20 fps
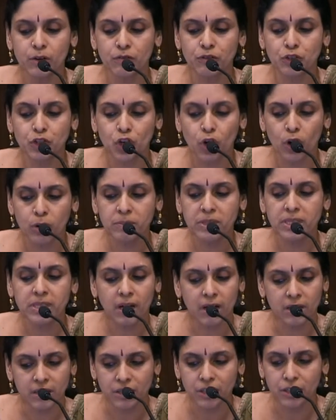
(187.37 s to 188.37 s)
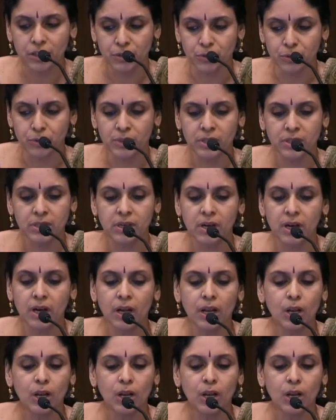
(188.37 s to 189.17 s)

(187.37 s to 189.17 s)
of jobs continues,